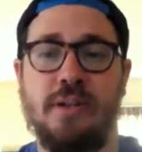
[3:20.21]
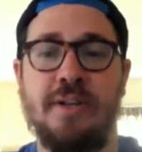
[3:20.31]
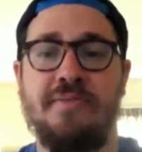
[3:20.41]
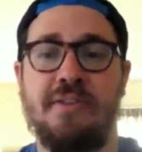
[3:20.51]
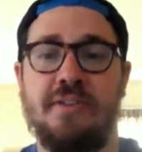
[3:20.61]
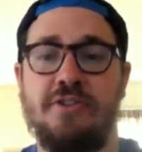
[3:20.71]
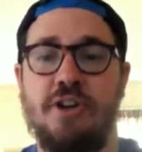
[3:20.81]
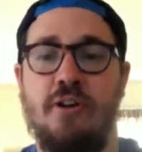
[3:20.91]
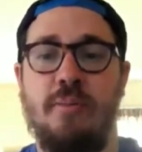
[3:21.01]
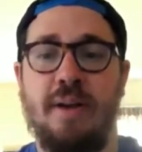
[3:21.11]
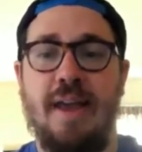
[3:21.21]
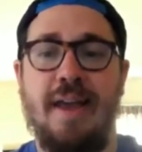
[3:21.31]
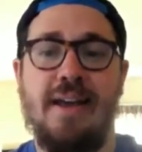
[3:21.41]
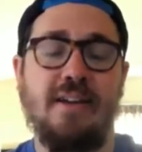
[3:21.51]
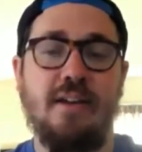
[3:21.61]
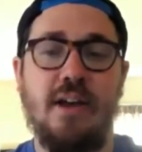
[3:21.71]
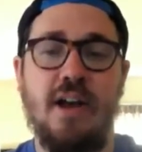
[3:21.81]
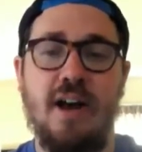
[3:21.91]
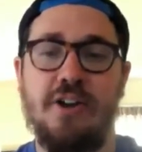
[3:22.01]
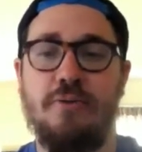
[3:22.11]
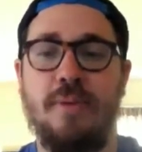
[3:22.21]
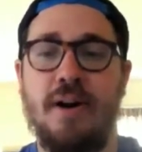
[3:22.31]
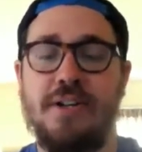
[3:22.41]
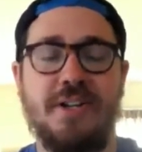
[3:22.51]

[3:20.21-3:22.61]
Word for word: and even a Tashera McCann, I don't mind.